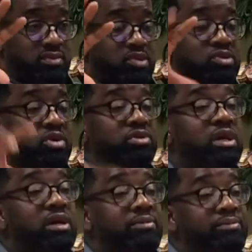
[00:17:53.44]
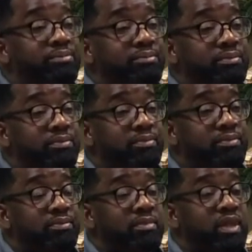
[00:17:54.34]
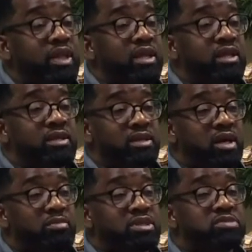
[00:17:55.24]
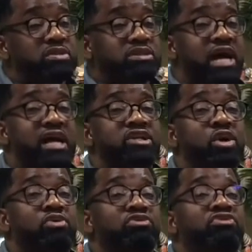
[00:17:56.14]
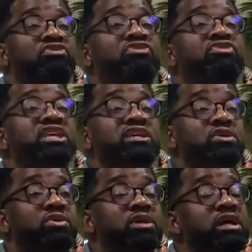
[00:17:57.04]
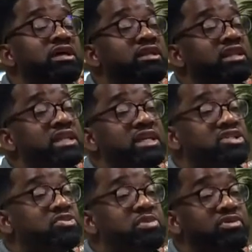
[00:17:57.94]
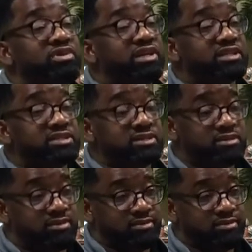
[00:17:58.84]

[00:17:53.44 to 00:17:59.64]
You go numb. Numbness means I don't feel the experience.